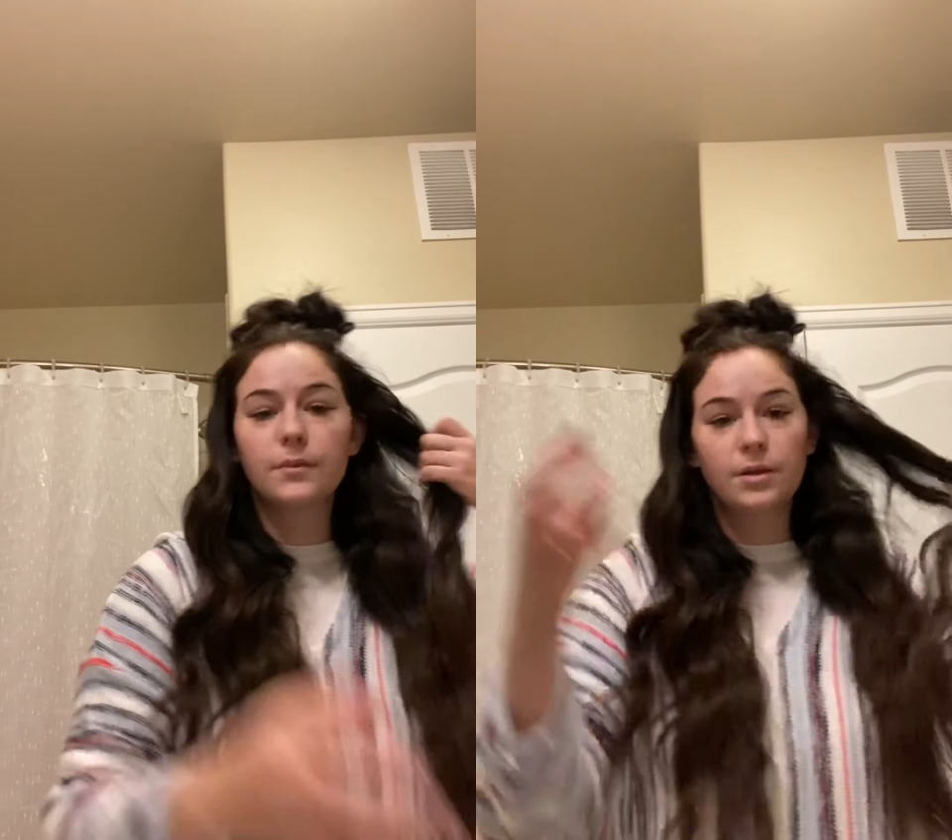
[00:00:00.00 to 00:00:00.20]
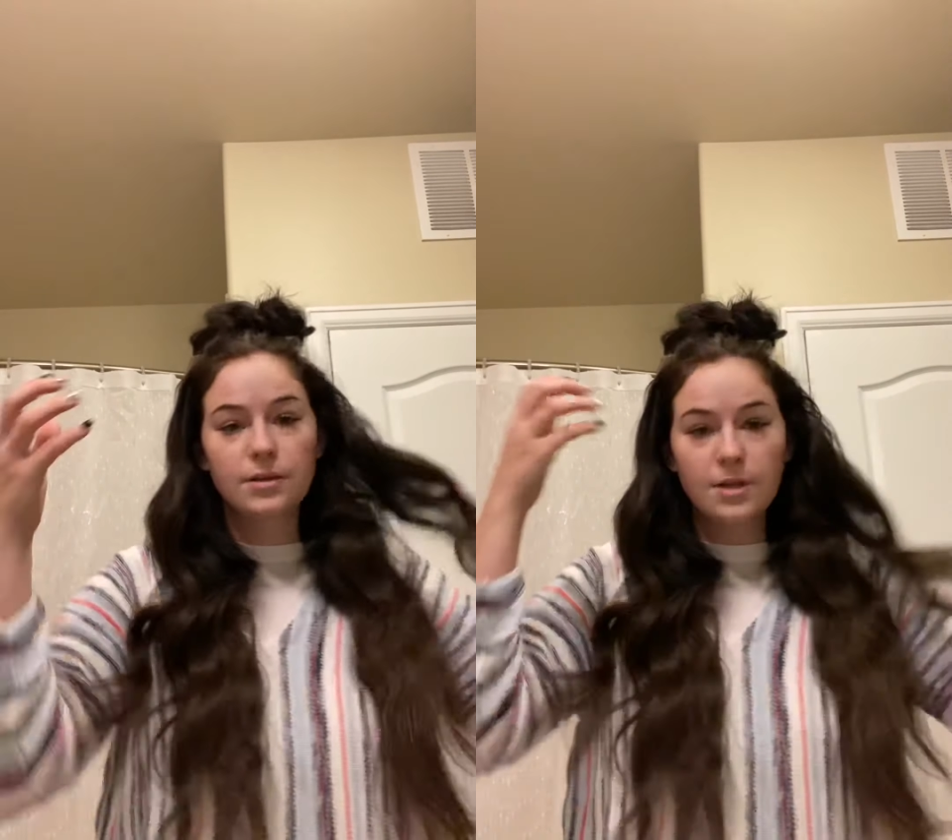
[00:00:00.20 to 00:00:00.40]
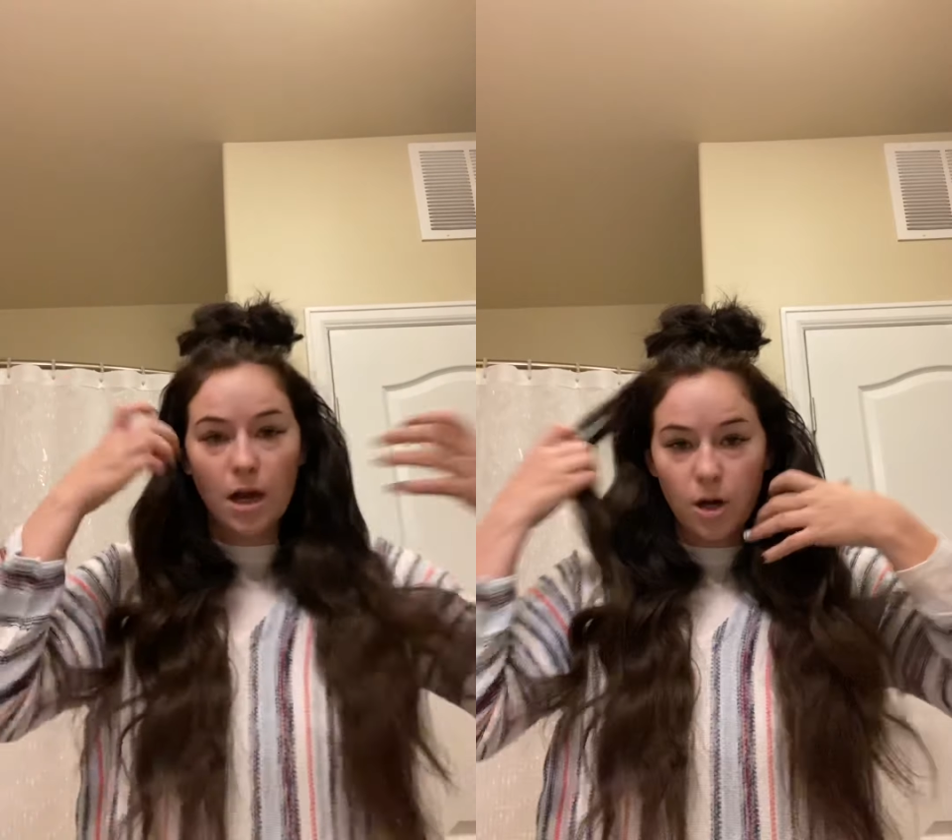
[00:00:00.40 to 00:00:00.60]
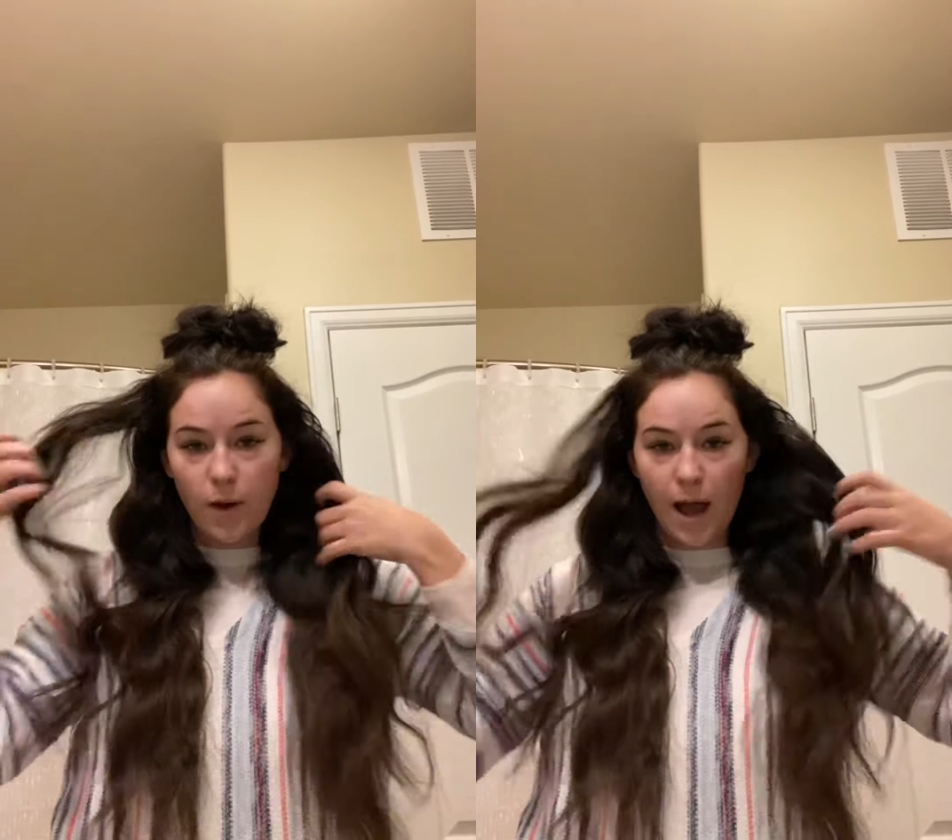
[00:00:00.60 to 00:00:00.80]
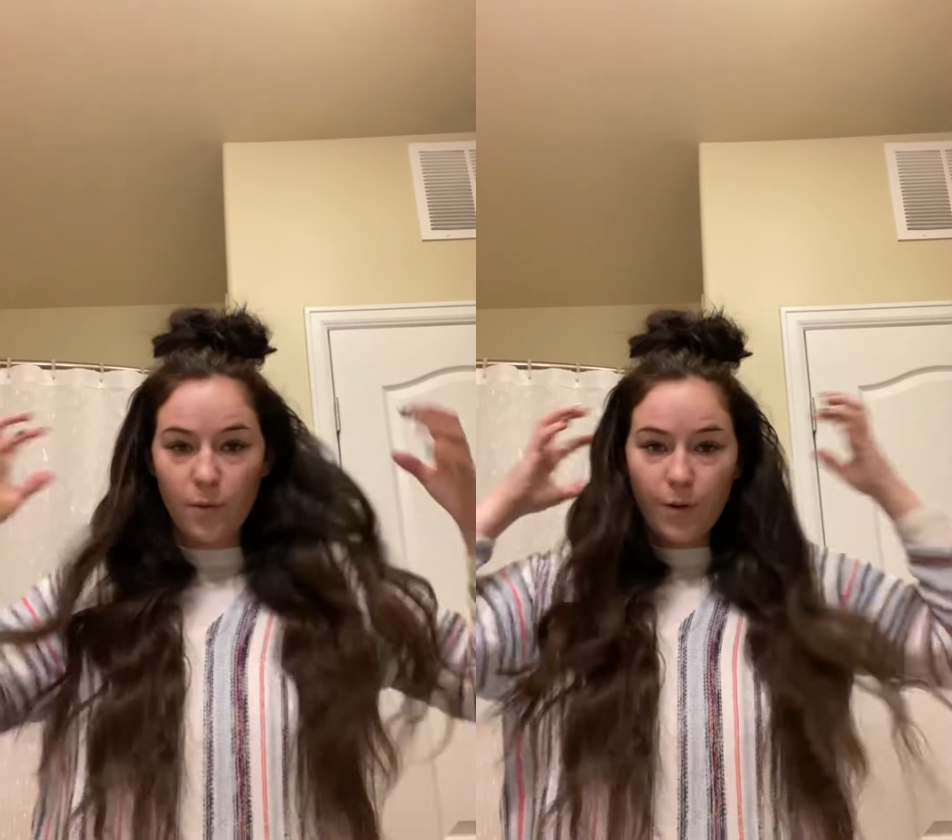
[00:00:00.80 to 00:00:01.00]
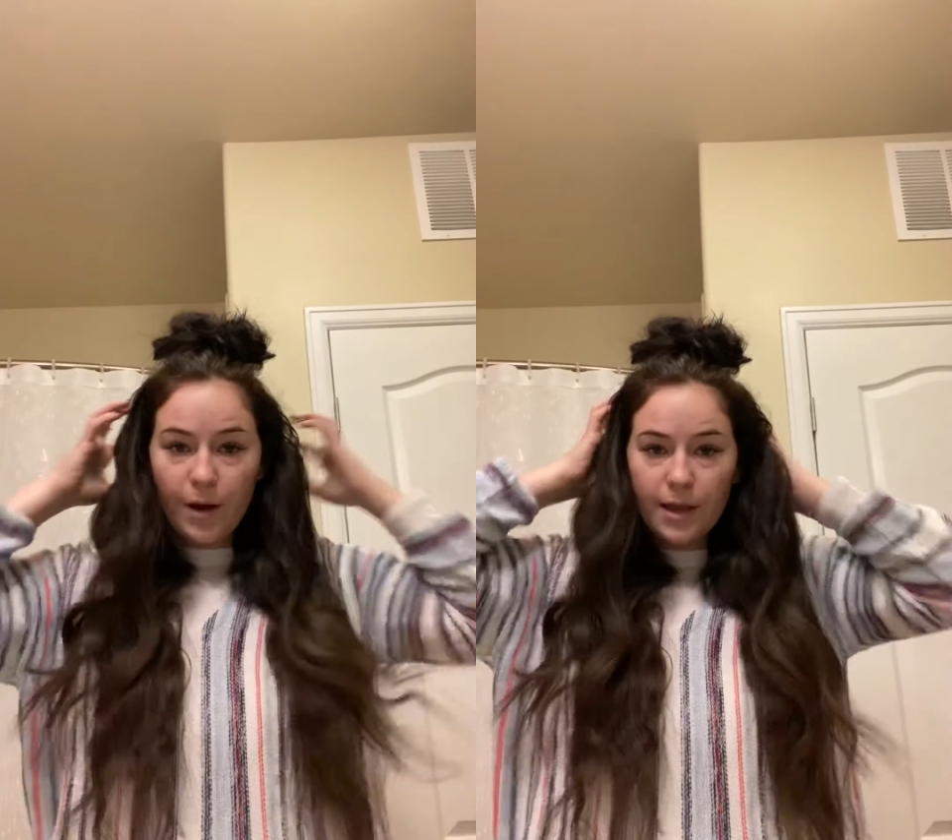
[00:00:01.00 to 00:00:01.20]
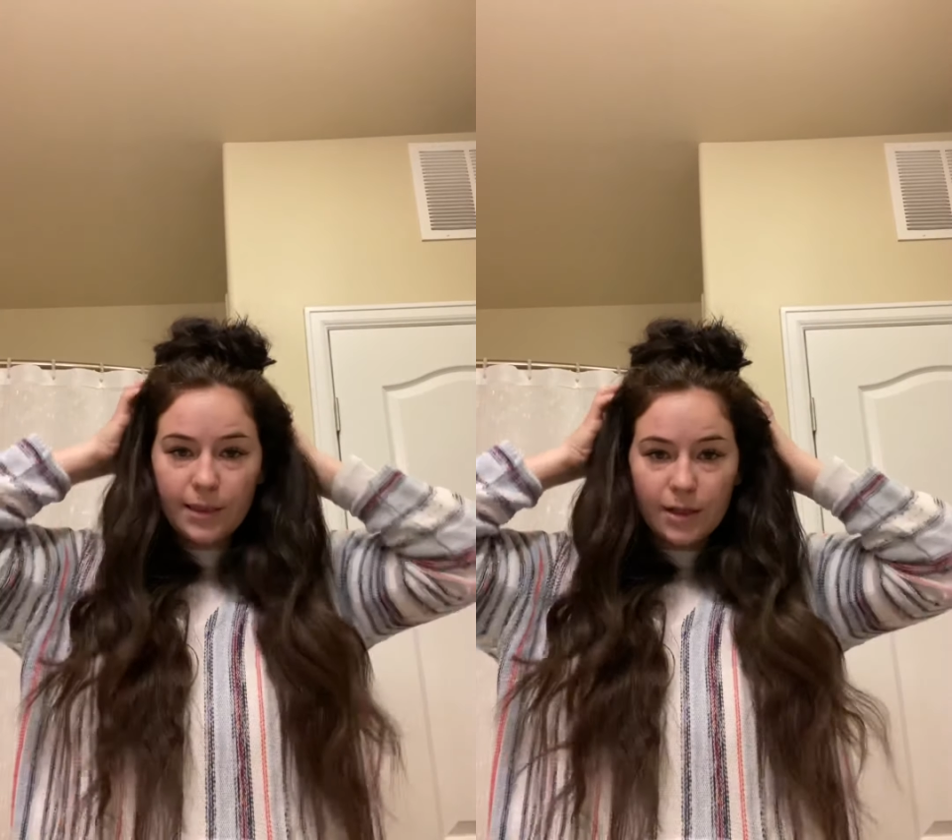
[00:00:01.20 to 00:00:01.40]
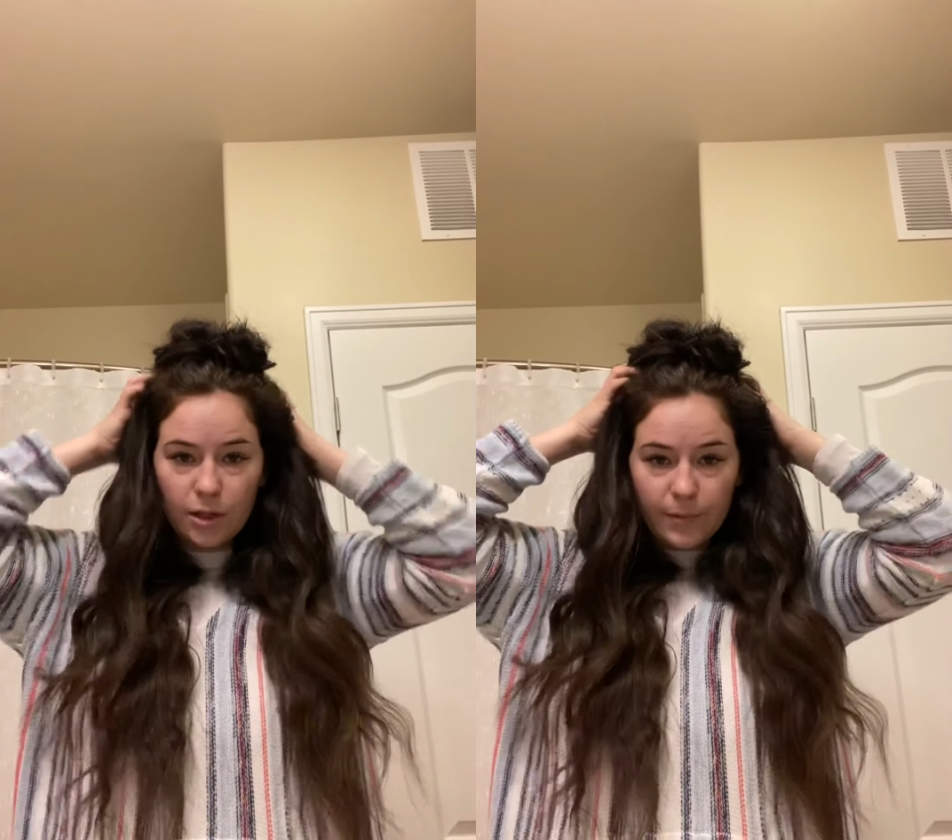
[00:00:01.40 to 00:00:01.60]
So I want a
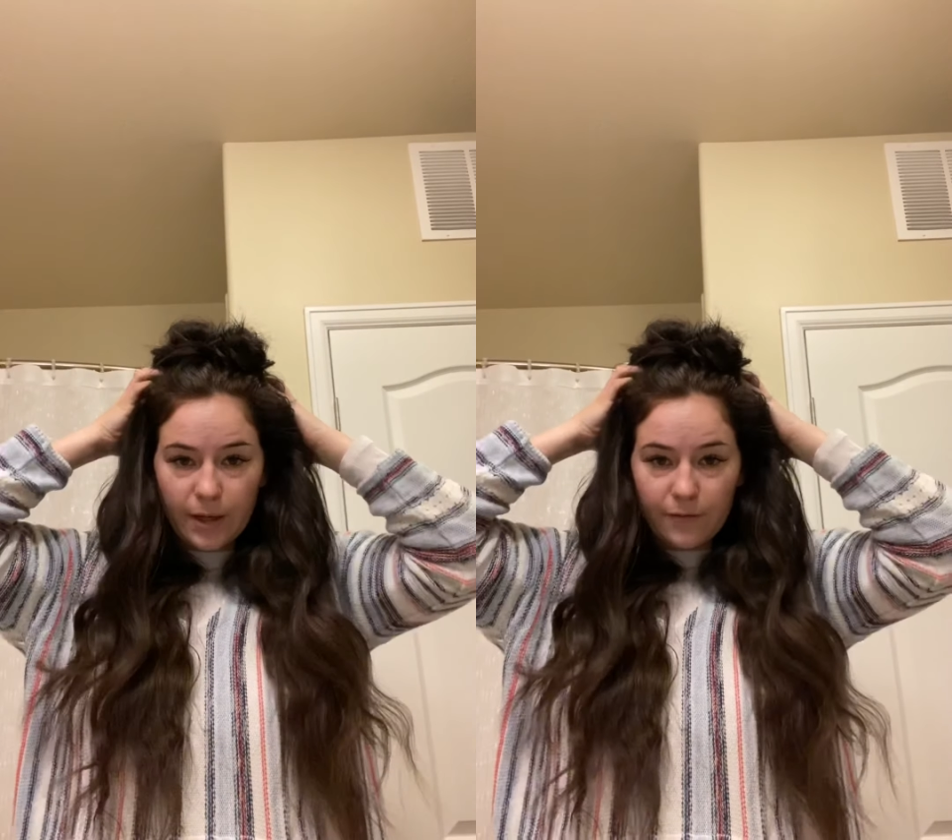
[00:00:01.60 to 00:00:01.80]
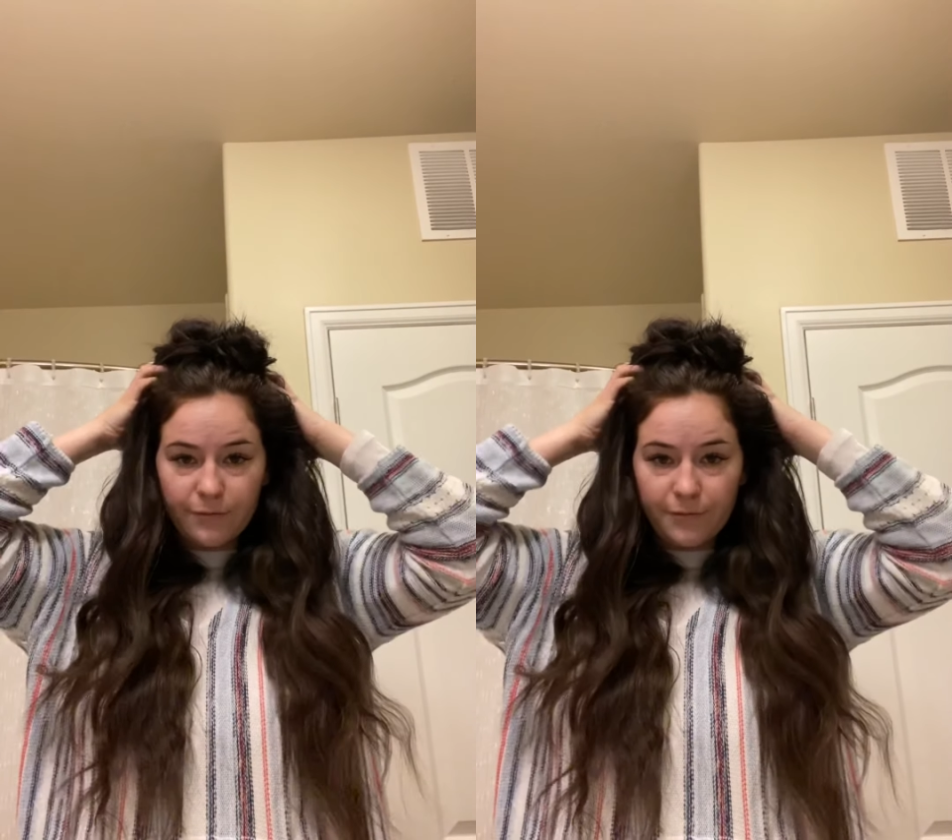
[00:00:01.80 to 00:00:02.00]
little bit of